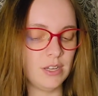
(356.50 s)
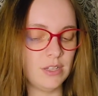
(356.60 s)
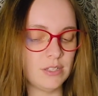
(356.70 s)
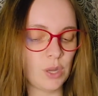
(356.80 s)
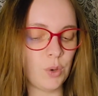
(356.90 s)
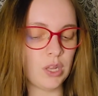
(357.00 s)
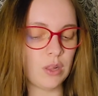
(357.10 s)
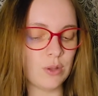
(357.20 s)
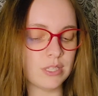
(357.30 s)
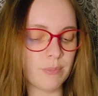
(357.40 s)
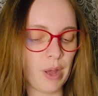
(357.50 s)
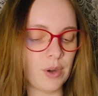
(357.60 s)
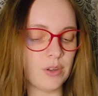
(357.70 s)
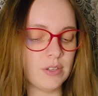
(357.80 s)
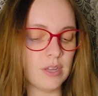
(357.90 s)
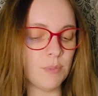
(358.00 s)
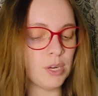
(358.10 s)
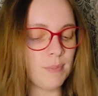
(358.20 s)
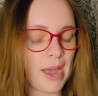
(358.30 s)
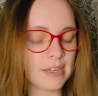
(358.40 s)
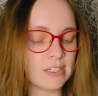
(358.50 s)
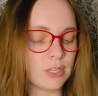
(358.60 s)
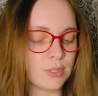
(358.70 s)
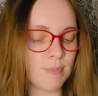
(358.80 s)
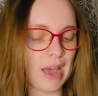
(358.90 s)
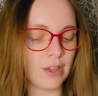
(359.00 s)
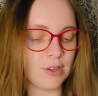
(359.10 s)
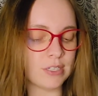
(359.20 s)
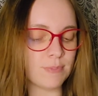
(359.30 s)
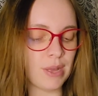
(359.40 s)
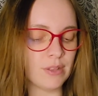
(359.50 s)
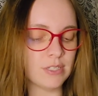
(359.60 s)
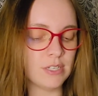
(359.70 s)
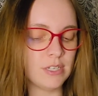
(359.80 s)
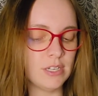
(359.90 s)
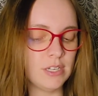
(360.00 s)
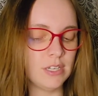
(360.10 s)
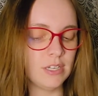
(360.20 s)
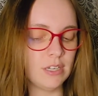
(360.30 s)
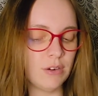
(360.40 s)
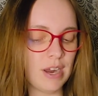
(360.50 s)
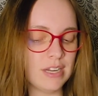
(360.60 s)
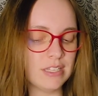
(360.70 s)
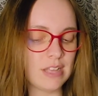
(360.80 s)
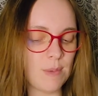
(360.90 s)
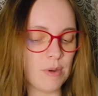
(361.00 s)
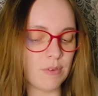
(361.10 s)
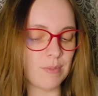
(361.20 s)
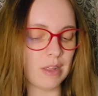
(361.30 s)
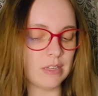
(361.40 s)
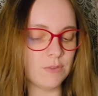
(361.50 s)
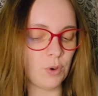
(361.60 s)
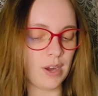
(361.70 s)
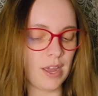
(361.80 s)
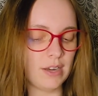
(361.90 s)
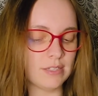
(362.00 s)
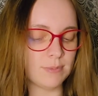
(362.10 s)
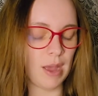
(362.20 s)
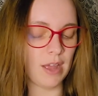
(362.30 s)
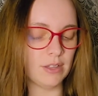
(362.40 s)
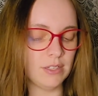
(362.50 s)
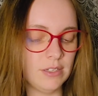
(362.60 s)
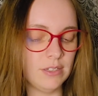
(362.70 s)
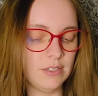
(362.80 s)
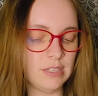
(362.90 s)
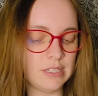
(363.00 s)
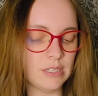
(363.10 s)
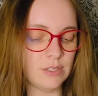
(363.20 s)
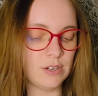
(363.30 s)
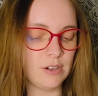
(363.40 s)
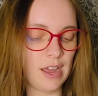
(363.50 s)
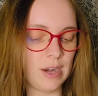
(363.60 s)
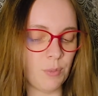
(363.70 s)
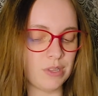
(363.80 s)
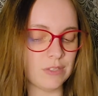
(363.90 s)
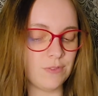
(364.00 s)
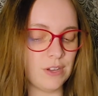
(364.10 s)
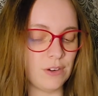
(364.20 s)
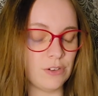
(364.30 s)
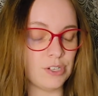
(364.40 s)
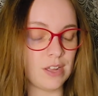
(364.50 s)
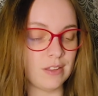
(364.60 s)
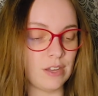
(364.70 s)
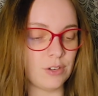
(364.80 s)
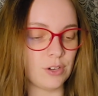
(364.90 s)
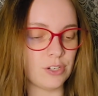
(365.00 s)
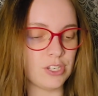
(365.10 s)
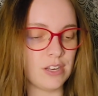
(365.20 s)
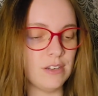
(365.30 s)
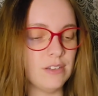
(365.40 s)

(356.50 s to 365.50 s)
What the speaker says: Tony closed the bottle and put it back into his bag on his belt. He ran his thumb over Meli's forehead and smiled, then tilted her head up with his fingers gently under her chin.